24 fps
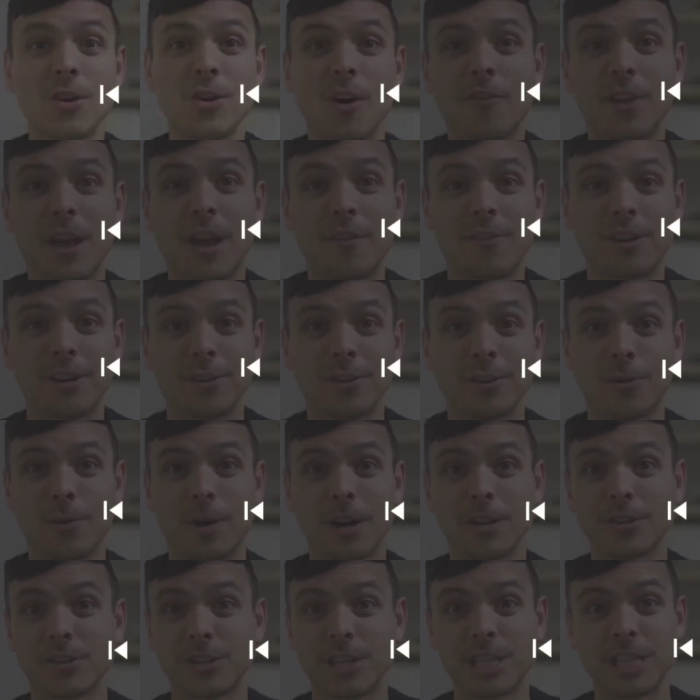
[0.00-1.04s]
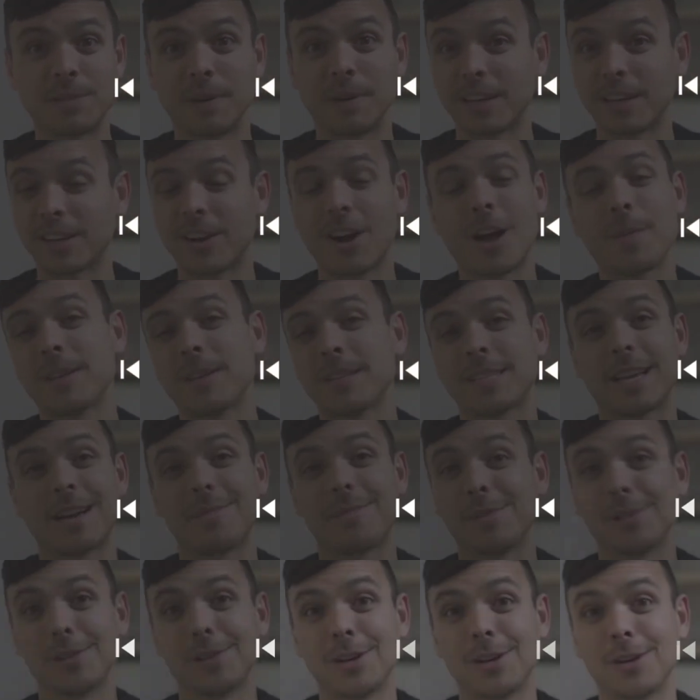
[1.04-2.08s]
if you have any other questions, but comment
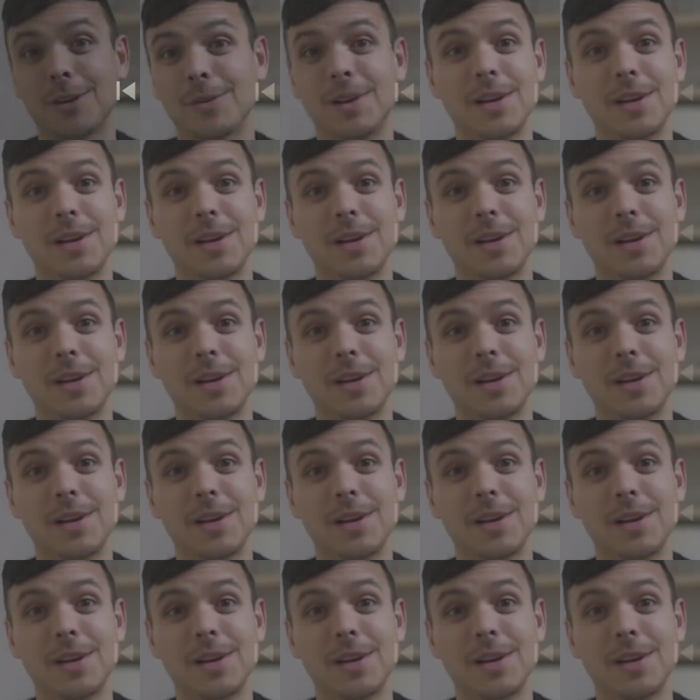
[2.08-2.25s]
down below.